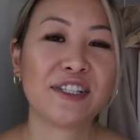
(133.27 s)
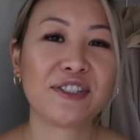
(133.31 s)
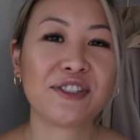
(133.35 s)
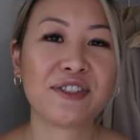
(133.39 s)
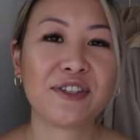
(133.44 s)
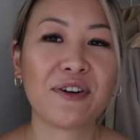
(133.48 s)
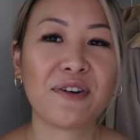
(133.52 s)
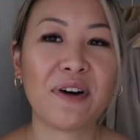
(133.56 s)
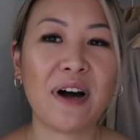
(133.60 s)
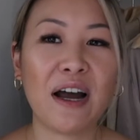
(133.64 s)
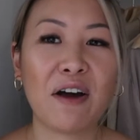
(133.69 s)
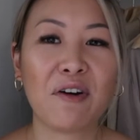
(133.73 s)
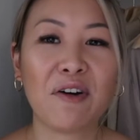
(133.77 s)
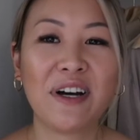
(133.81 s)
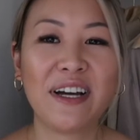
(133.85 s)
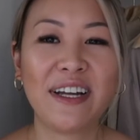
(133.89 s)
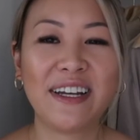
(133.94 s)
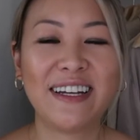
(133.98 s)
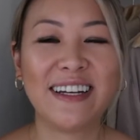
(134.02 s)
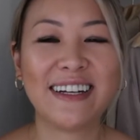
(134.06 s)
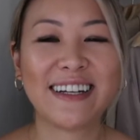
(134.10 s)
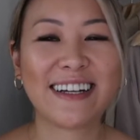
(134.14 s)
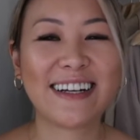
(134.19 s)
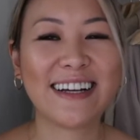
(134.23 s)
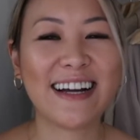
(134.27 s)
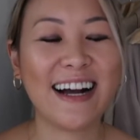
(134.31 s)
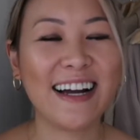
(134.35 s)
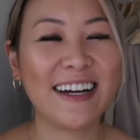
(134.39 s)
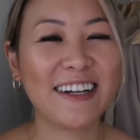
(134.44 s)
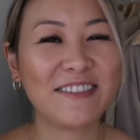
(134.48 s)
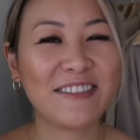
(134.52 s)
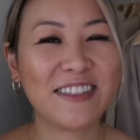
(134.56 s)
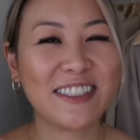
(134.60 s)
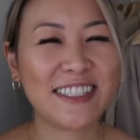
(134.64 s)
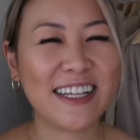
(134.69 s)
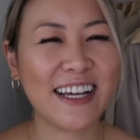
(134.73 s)
So I would kind
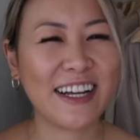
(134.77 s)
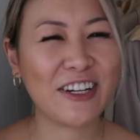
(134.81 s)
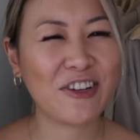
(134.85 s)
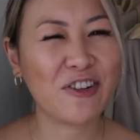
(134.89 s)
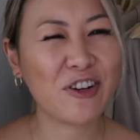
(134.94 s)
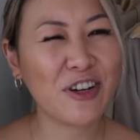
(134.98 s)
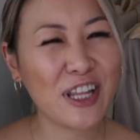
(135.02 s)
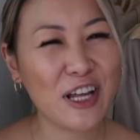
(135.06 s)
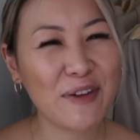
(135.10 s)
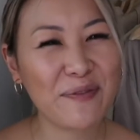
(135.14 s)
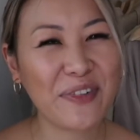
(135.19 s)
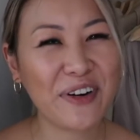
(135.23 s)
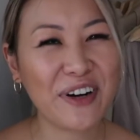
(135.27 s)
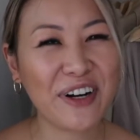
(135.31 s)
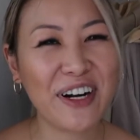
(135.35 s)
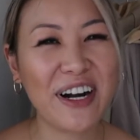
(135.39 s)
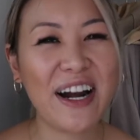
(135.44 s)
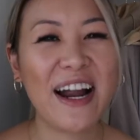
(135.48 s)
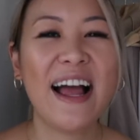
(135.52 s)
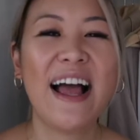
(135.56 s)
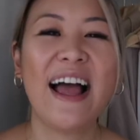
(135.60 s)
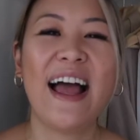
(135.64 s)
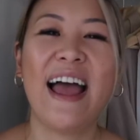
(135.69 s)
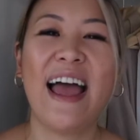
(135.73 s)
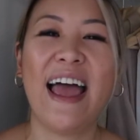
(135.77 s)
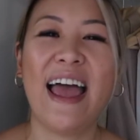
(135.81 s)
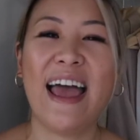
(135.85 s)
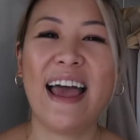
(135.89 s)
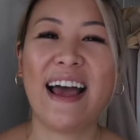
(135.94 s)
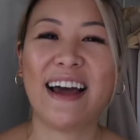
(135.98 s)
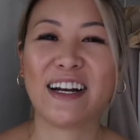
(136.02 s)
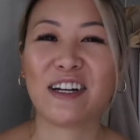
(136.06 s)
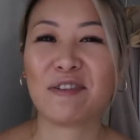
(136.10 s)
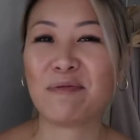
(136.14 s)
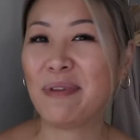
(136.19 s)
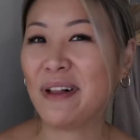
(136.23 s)
of just ignore that part
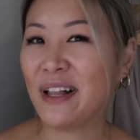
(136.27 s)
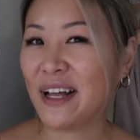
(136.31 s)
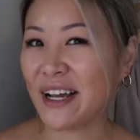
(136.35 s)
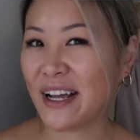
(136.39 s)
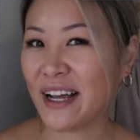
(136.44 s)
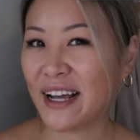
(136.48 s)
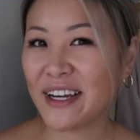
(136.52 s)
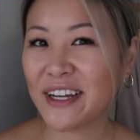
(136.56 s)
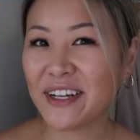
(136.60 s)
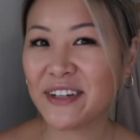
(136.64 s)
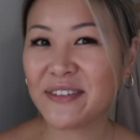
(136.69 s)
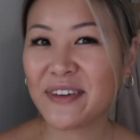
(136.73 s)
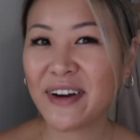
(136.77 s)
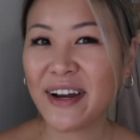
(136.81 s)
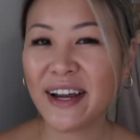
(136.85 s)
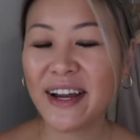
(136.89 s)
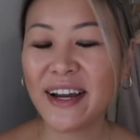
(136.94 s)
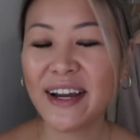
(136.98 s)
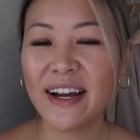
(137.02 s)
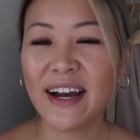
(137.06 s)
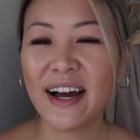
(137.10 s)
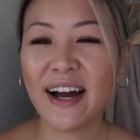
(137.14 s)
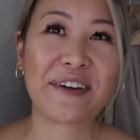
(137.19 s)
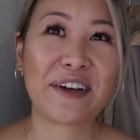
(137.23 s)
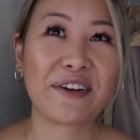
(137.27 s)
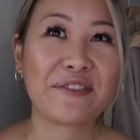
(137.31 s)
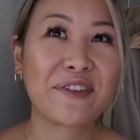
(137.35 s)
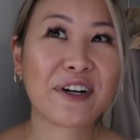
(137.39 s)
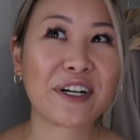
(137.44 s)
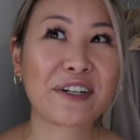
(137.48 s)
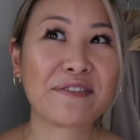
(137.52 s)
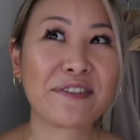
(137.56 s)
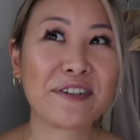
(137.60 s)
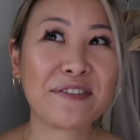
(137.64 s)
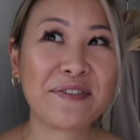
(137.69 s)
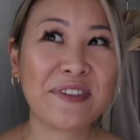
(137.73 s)
and apply anyway. It
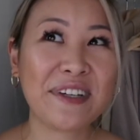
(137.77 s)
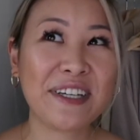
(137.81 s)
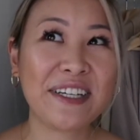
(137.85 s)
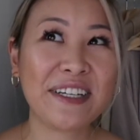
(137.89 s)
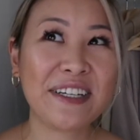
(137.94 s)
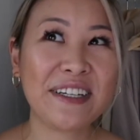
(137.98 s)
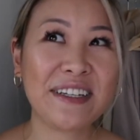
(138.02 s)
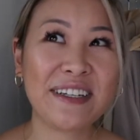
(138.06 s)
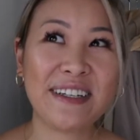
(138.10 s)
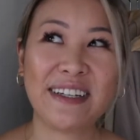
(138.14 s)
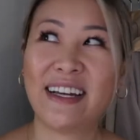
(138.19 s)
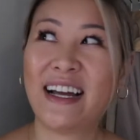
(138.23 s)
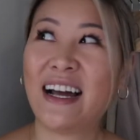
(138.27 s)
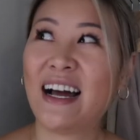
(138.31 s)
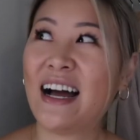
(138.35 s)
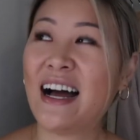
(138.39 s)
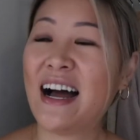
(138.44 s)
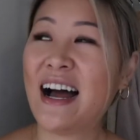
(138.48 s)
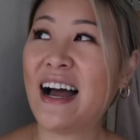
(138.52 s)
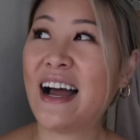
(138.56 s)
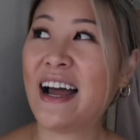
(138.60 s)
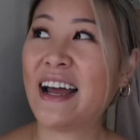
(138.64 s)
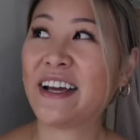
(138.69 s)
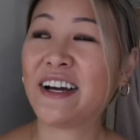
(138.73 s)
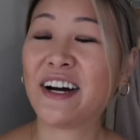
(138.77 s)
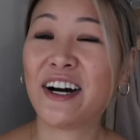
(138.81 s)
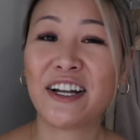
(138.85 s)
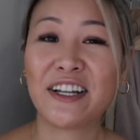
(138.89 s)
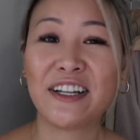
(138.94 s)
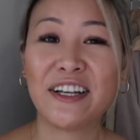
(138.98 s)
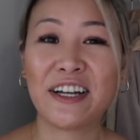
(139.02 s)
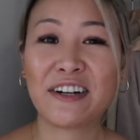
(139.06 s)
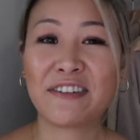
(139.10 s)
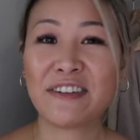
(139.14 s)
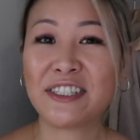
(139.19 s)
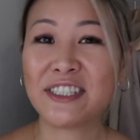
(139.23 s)
worked for me. I got a
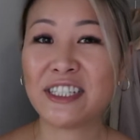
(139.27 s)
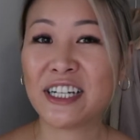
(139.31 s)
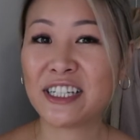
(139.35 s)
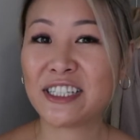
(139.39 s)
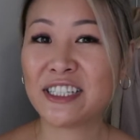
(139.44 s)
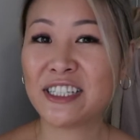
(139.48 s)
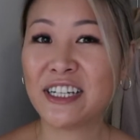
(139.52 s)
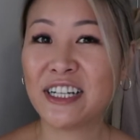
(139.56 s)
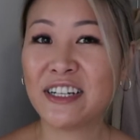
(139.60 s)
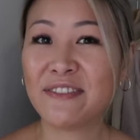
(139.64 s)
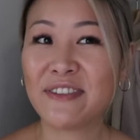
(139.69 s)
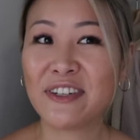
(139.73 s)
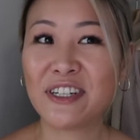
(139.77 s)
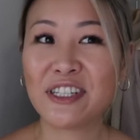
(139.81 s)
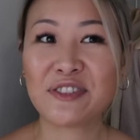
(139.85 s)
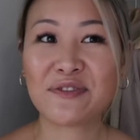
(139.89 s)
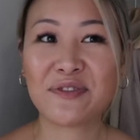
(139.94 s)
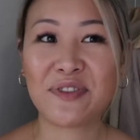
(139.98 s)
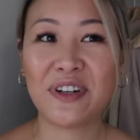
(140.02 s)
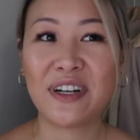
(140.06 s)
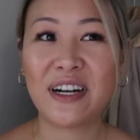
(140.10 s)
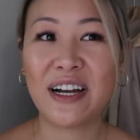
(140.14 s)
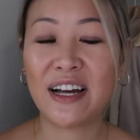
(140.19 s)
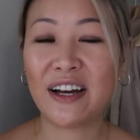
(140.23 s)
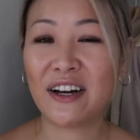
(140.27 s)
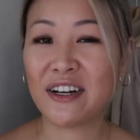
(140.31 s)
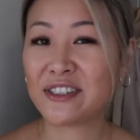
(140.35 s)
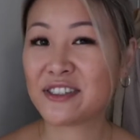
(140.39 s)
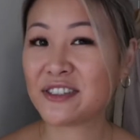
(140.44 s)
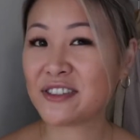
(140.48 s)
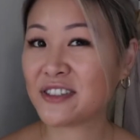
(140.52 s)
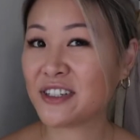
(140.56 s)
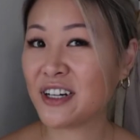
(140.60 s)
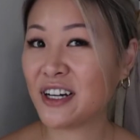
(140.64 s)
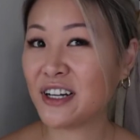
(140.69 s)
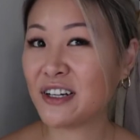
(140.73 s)
lot of rejection emails, but I
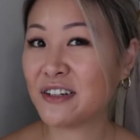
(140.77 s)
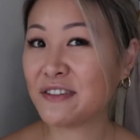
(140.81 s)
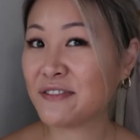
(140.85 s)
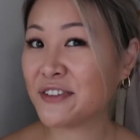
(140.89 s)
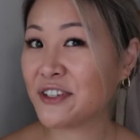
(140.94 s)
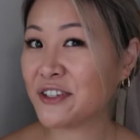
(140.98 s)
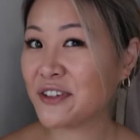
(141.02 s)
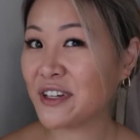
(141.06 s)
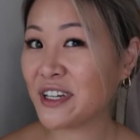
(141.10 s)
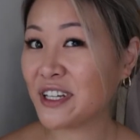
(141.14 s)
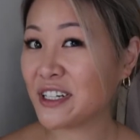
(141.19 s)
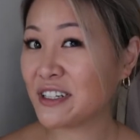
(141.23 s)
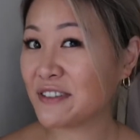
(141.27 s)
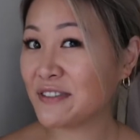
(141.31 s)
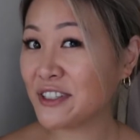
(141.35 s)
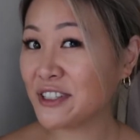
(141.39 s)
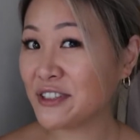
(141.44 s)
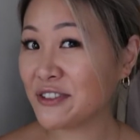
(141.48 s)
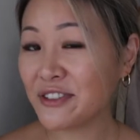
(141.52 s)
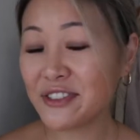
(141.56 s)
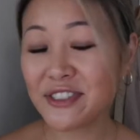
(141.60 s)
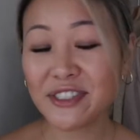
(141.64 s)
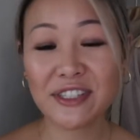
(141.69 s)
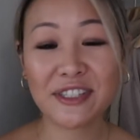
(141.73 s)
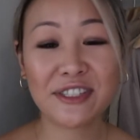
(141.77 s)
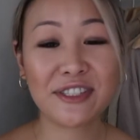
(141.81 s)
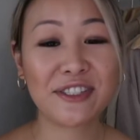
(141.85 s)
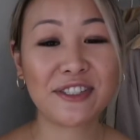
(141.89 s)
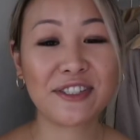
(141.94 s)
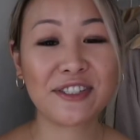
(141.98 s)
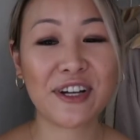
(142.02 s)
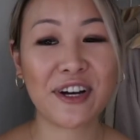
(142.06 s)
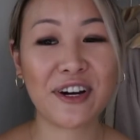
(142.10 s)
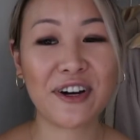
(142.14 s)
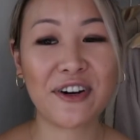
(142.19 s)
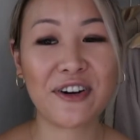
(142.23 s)
also got a few interviews.
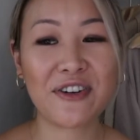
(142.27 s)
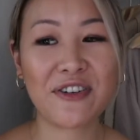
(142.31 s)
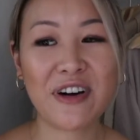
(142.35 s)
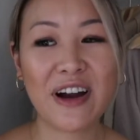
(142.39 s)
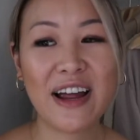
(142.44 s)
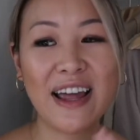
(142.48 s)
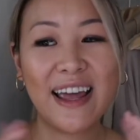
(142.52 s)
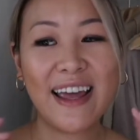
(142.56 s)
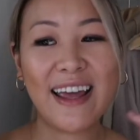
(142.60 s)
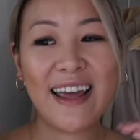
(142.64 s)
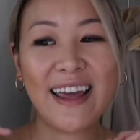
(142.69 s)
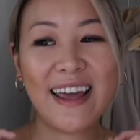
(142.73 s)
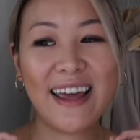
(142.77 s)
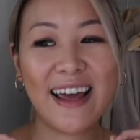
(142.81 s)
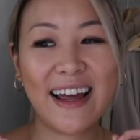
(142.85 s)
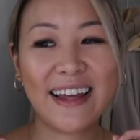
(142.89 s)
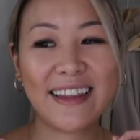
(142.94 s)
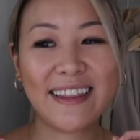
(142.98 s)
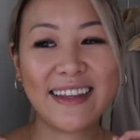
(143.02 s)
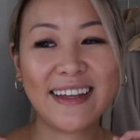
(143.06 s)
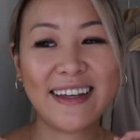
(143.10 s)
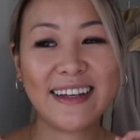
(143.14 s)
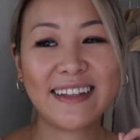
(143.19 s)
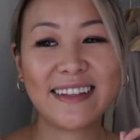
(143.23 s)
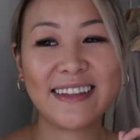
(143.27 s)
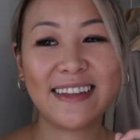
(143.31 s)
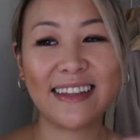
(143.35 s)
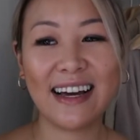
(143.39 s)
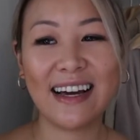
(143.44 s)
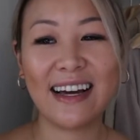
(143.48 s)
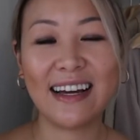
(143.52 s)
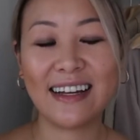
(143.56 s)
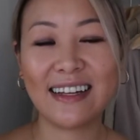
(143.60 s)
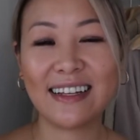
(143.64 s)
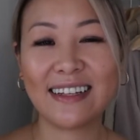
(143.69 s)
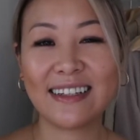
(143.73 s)
So I think
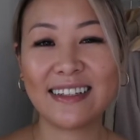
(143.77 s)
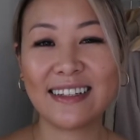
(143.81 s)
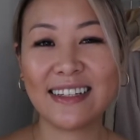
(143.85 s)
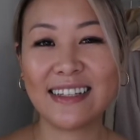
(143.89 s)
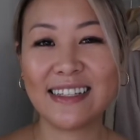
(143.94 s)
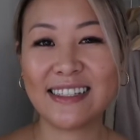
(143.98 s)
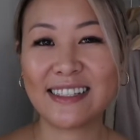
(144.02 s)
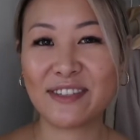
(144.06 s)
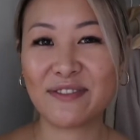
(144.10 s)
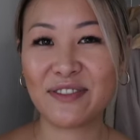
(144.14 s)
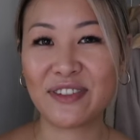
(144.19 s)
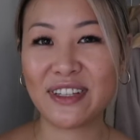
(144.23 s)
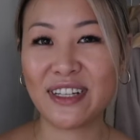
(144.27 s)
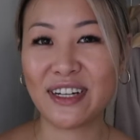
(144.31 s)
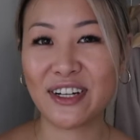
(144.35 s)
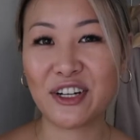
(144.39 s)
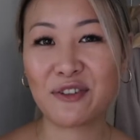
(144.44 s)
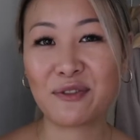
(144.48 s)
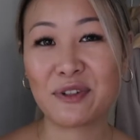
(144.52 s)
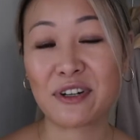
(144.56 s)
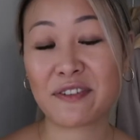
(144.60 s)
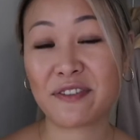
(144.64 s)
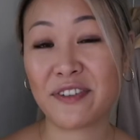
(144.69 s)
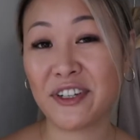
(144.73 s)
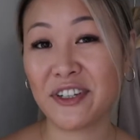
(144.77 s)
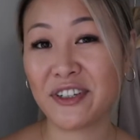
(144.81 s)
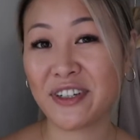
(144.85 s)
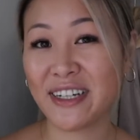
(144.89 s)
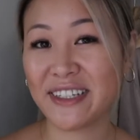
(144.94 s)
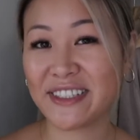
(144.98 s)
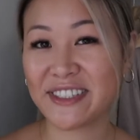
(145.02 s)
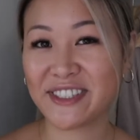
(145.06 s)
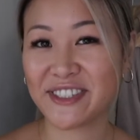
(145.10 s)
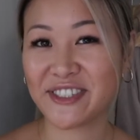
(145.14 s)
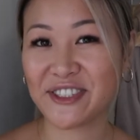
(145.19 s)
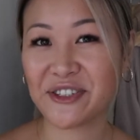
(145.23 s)
that is something that could work for you
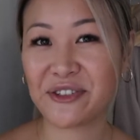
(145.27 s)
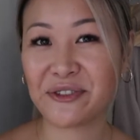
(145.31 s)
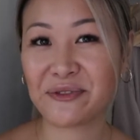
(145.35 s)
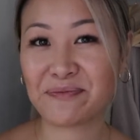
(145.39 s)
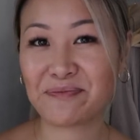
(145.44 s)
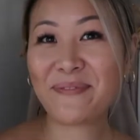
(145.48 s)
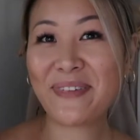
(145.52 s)
guys too.